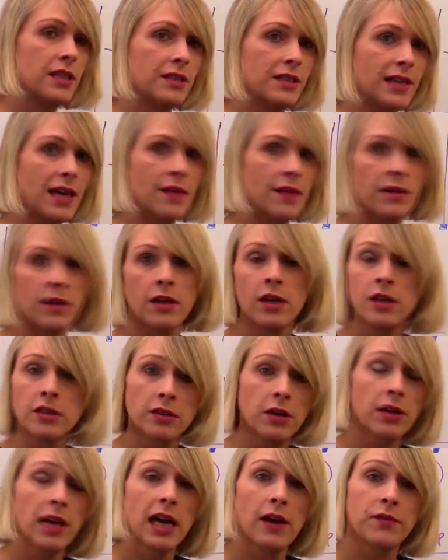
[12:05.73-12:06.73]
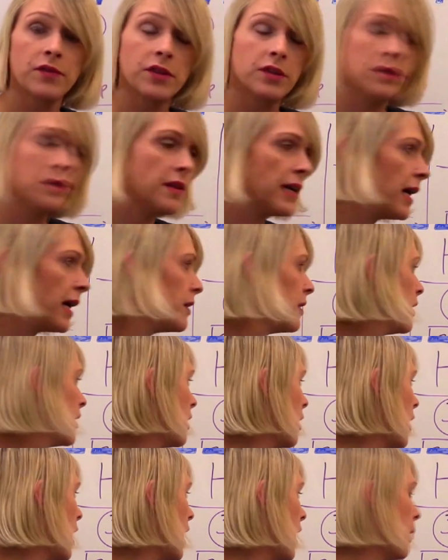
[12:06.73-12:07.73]
together. Don't have to do that,
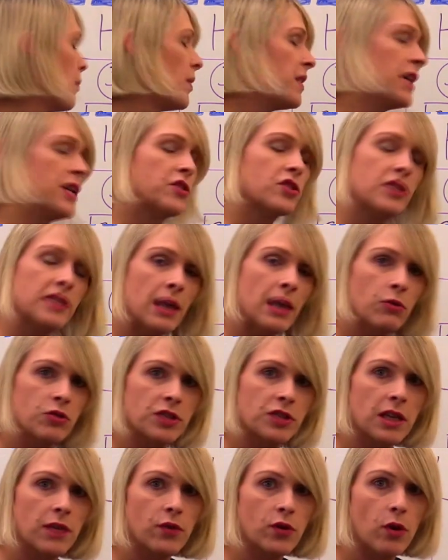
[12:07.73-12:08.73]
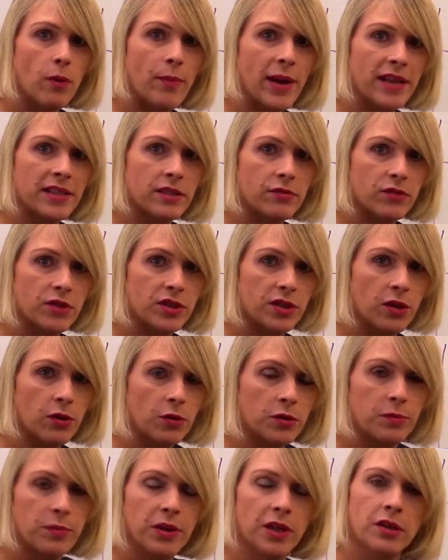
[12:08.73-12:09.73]
but that will just give you a better
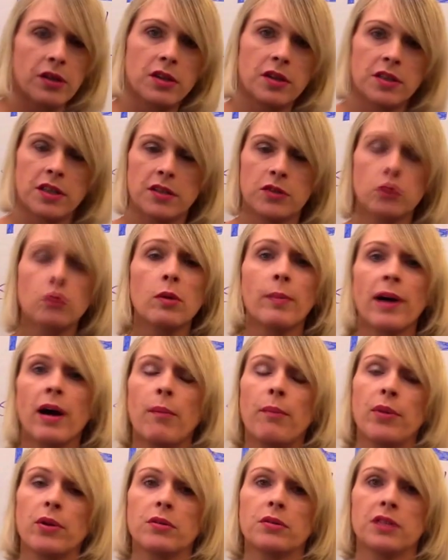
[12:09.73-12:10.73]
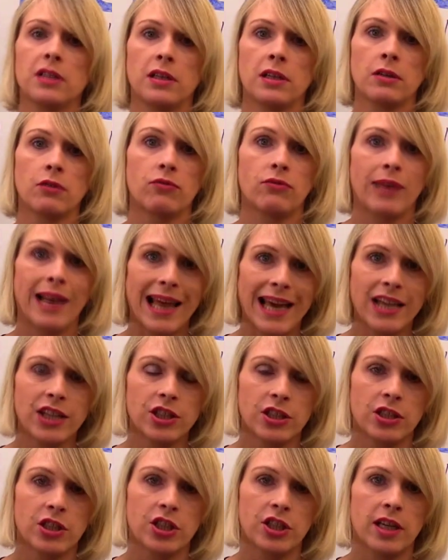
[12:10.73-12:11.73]
result, because it's all about building
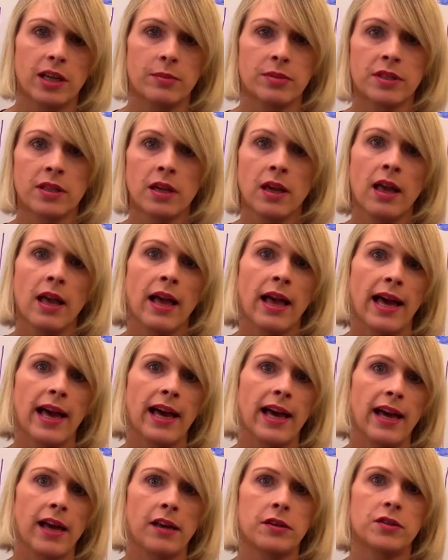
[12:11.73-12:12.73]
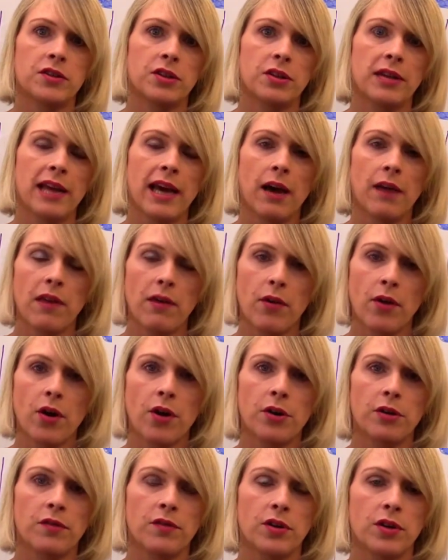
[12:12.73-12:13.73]
relationships. And so now they've
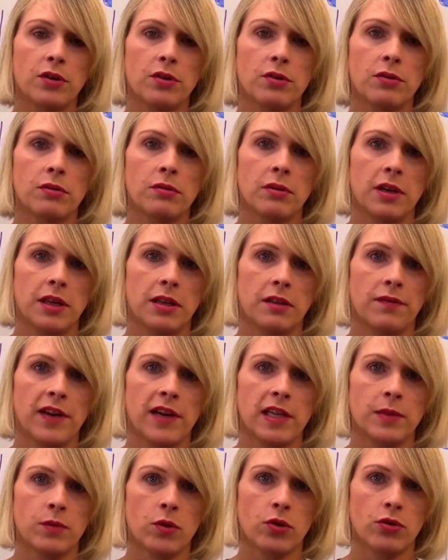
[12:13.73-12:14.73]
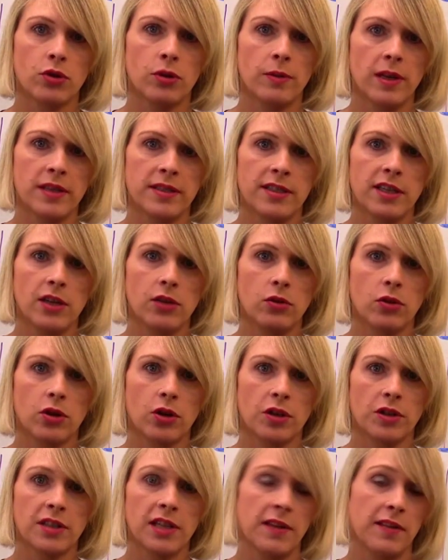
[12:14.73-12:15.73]
heard of you in the Facebook group, they've seen your
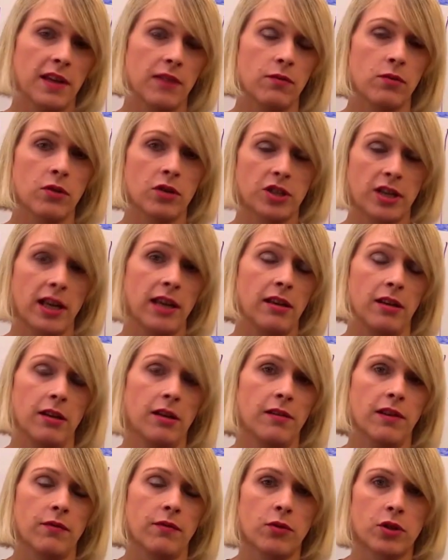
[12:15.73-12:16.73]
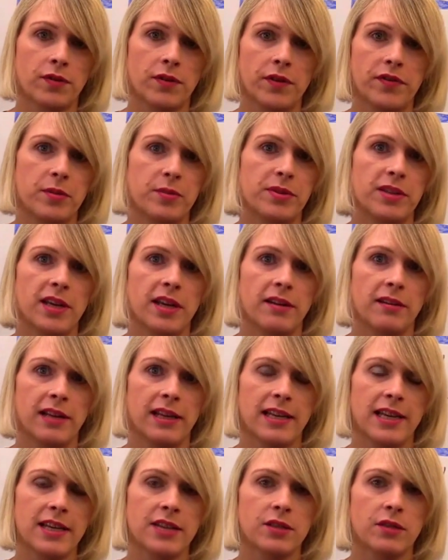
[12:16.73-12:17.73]
content, they've watched, hey, they've watched 50%
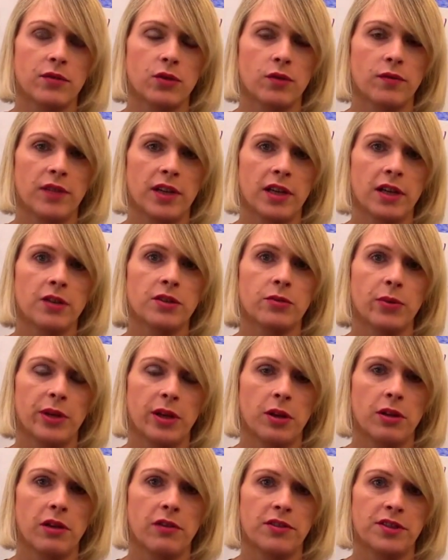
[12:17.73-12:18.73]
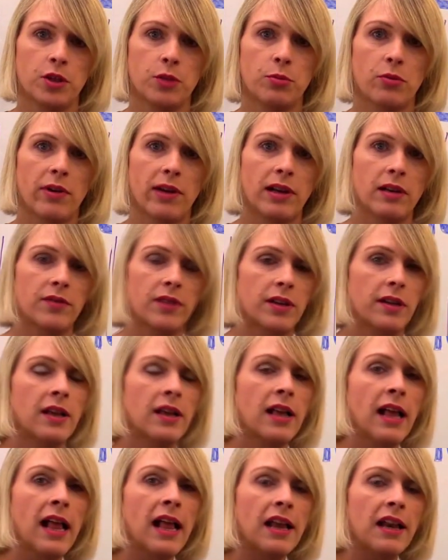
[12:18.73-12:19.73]
at least of your videos, so we know they're super relevant.
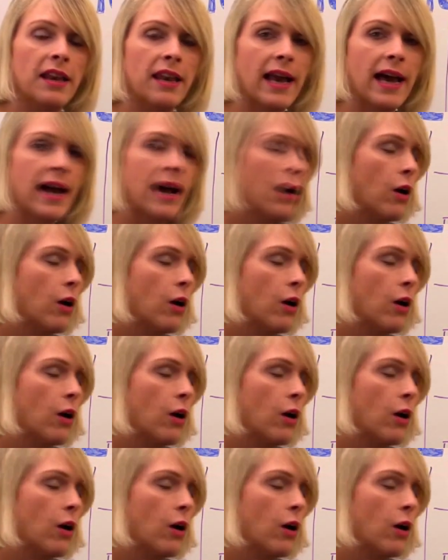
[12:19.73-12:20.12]
Now